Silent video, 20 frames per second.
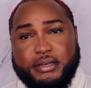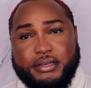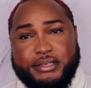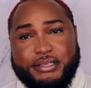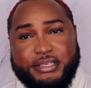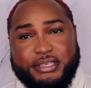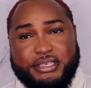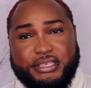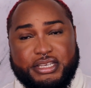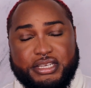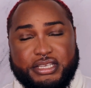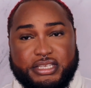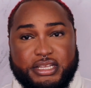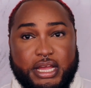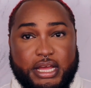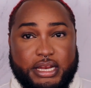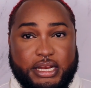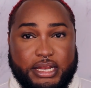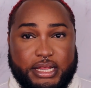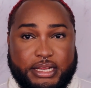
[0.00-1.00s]
this is just
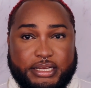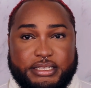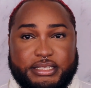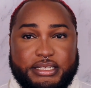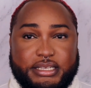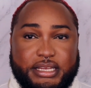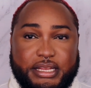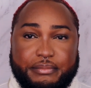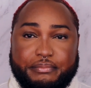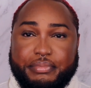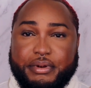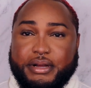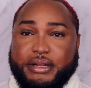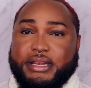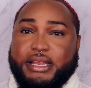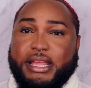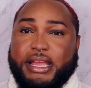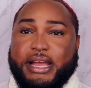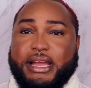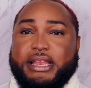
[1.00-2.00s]
kinda like to debunk
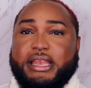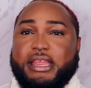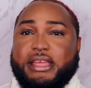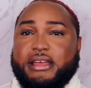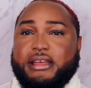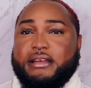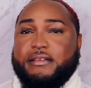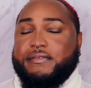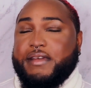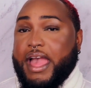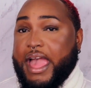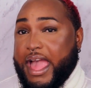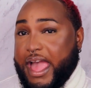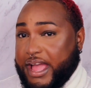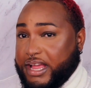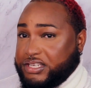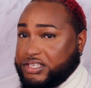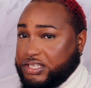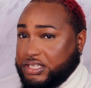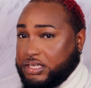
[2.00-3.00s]
the idea of
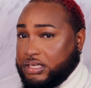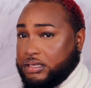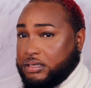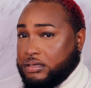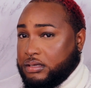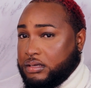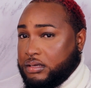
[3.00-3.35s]
ashy